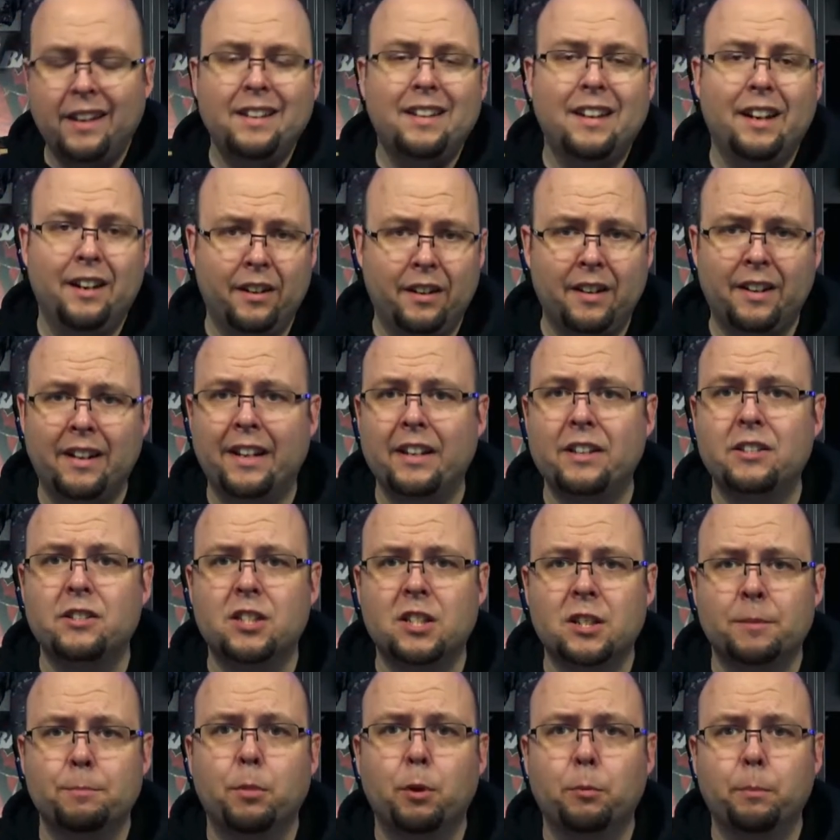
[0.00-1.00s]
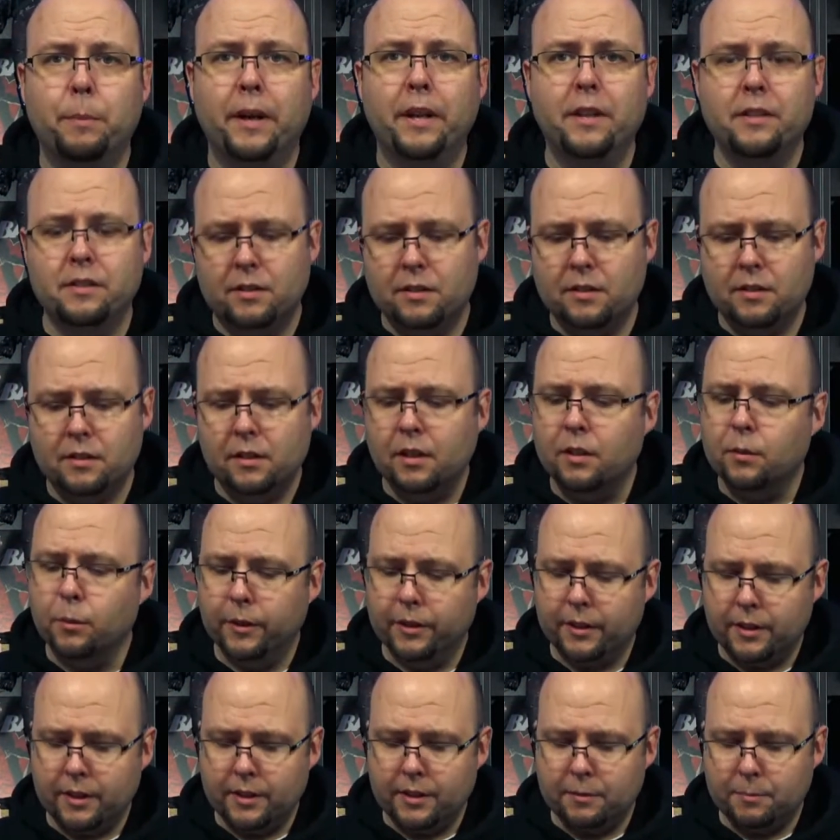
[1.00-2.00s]
Yeah, you're gonna get simple bases
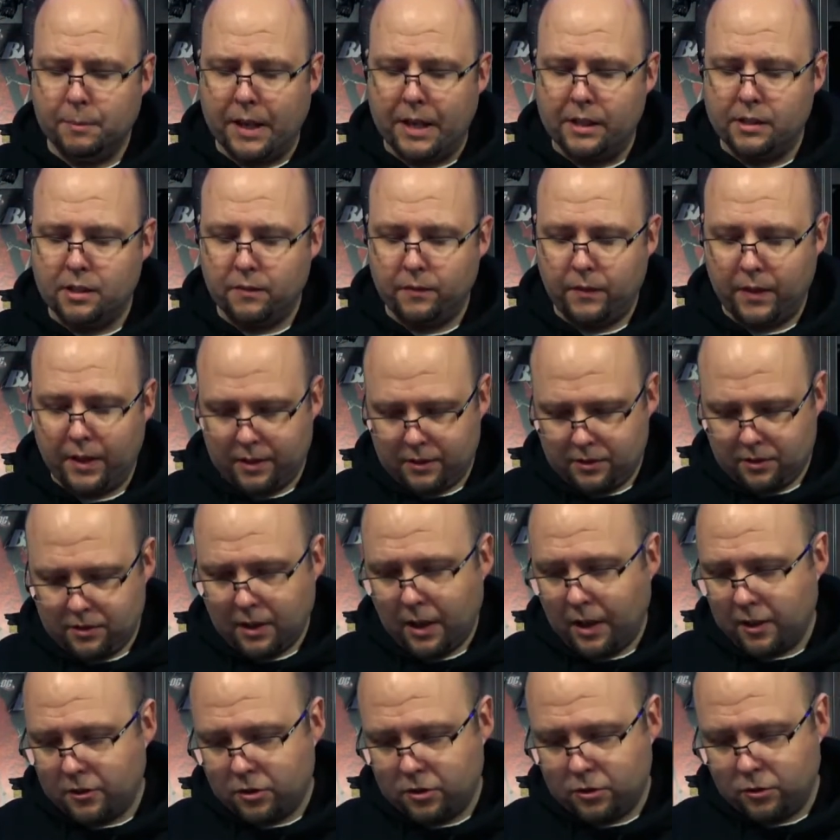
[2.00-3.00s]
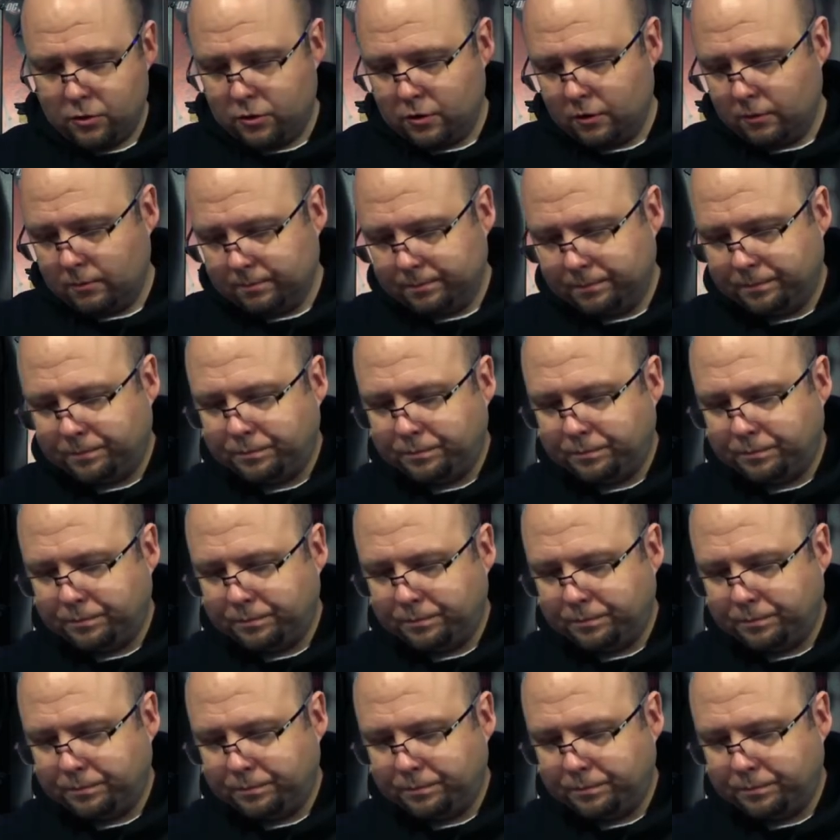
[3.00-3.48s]
with these Mass Effect statues.